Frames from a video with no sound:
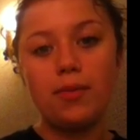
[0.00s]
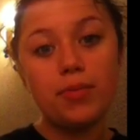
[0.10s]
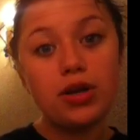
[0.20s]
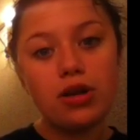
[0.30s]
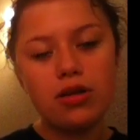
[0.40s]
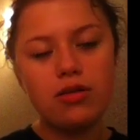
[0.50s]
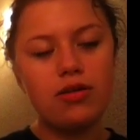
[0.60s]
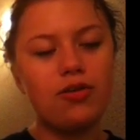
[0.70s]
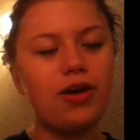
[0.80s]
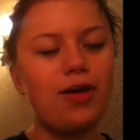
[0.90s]
But,
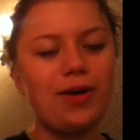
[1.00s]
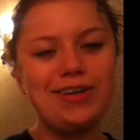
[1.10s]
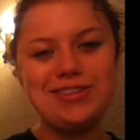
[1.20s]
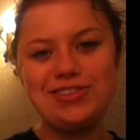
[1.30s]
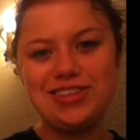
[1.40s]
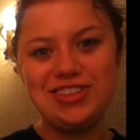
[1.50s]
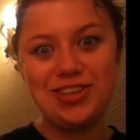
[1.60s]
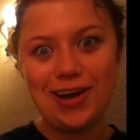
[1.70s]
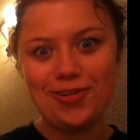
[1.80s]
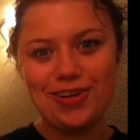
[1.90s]
okay, back to the
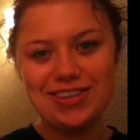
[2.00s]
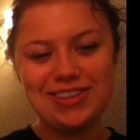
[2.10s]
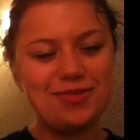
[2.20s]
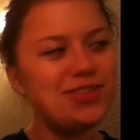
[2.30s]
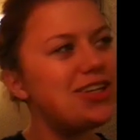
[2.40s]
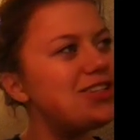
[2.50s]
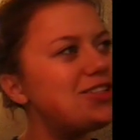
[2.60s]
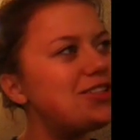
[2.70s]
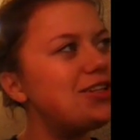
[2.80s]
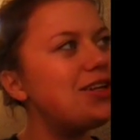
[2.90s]
showering subject.